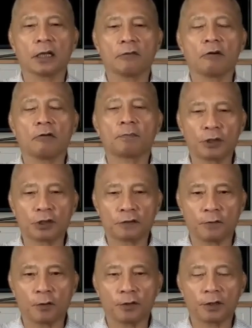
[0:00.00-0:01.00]
They will
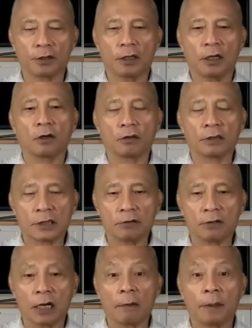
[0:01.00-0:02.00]
push forward. There are
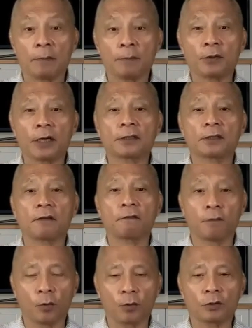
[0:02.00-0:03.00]
still a lot of people that can
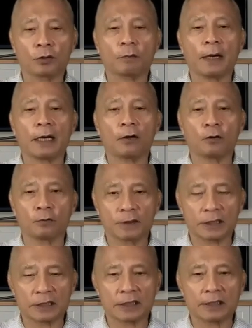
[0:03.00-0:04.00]
afford to buy
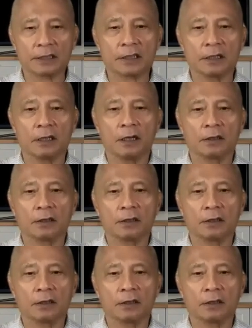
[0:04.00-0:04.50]
homes these days.